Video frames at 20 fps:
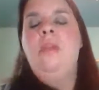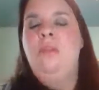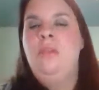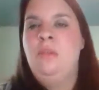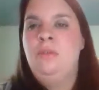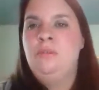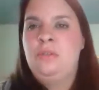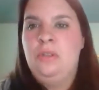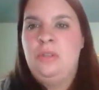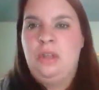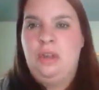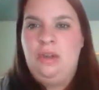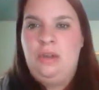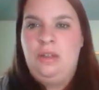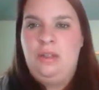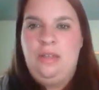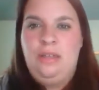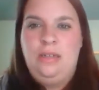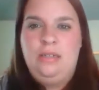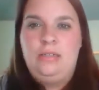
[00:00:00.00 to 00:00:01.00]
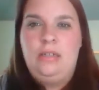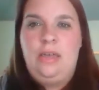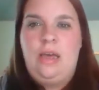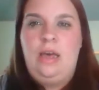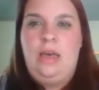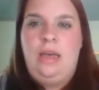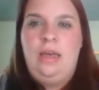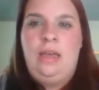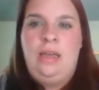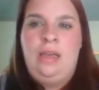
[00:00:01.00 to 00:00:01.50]
Those are the kind of things
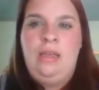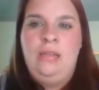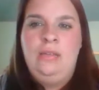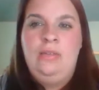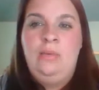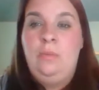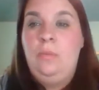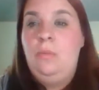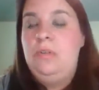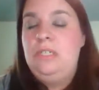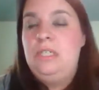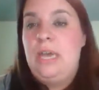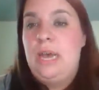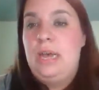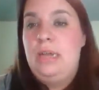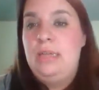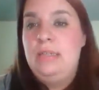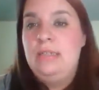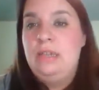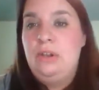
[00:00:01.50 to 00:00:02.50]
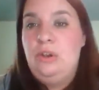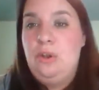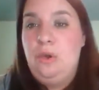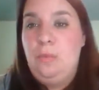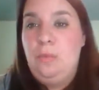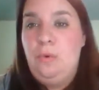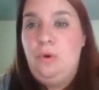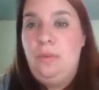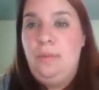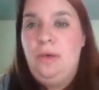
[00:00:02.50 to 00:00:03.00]
I want to ask and know
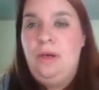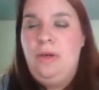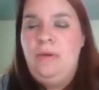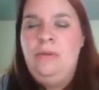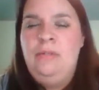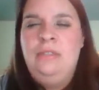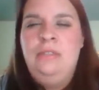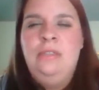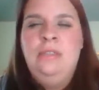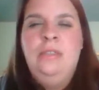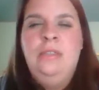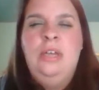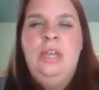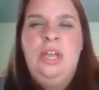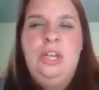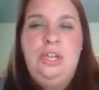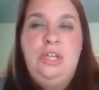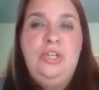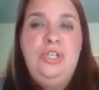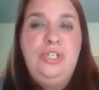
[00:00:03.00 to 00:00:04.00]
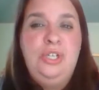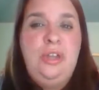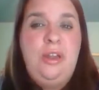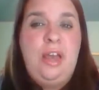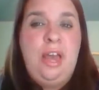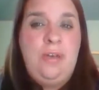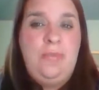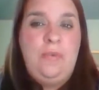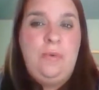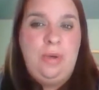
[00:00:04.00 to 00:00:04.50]
more about. And you should
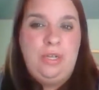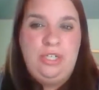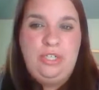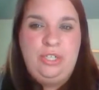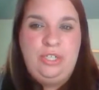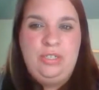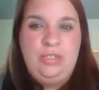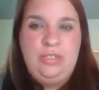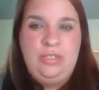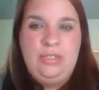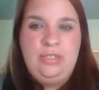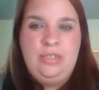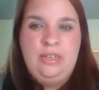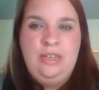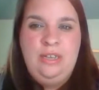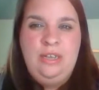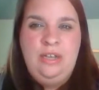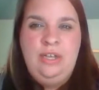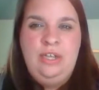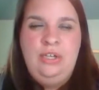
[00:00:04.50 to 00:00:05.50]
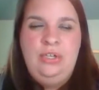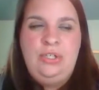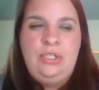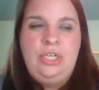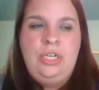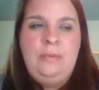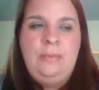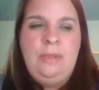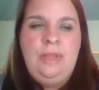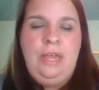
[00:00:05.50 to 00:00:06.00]
have questions. You
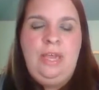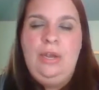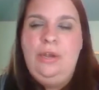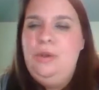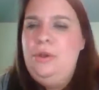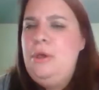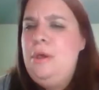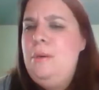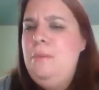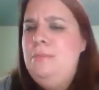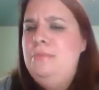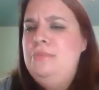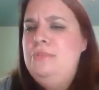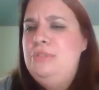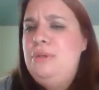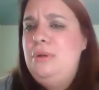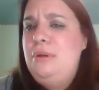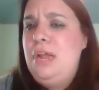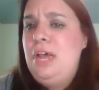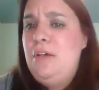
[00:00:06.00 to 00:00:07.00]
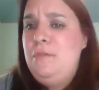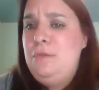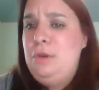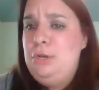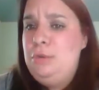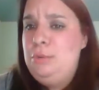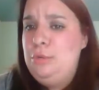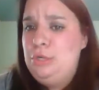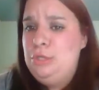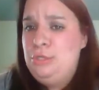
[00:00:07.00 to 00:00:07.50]
shouldn't be like, no, don't have
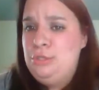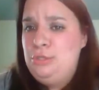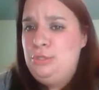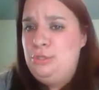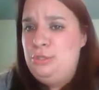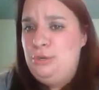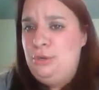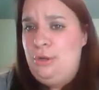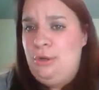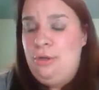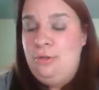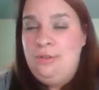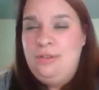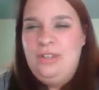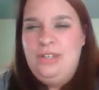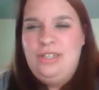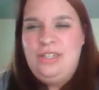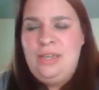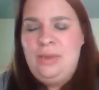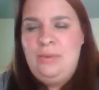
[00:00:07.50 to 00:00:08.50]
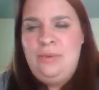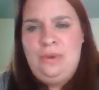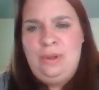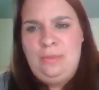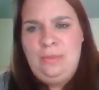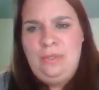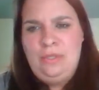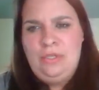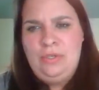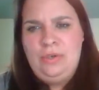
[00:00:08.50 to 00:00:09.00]
any questions at all, because that would
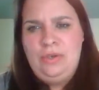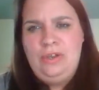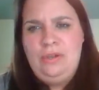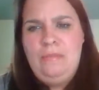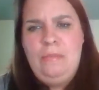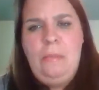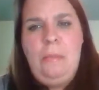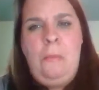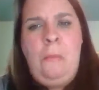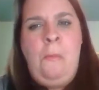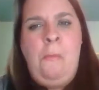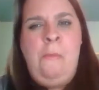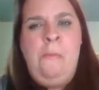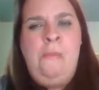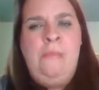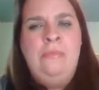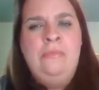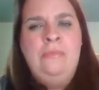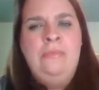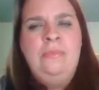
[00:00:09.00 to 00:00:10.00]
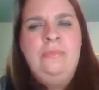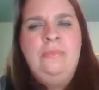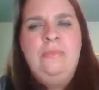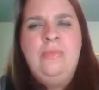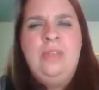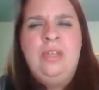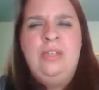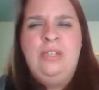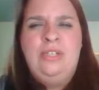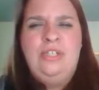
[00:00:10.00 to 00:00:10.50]
not be too good.
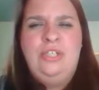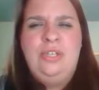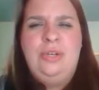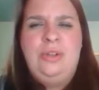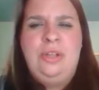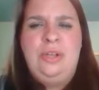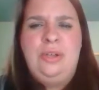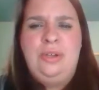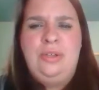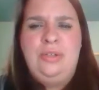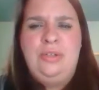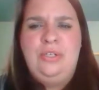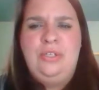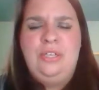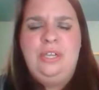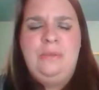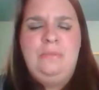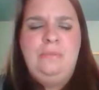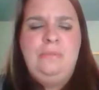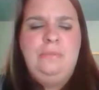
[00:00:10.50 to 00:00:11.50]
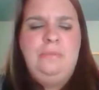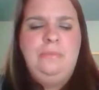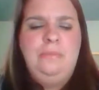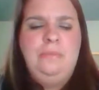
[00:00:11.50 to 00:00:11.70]
Does it show that you're interested?